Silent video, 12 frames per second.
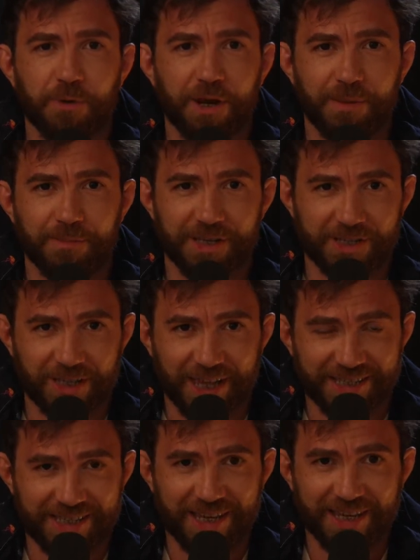but am
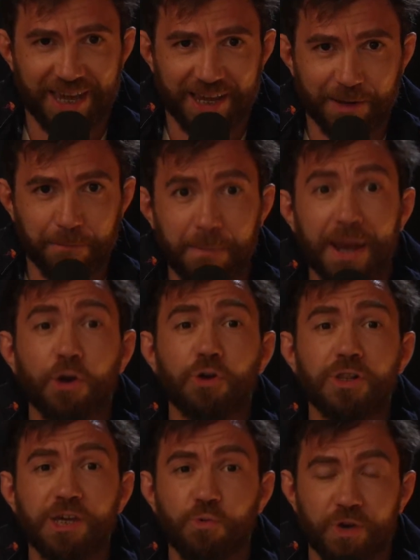dyslexic and can
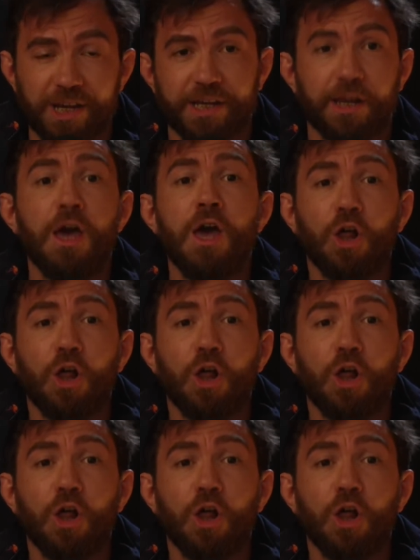barely read.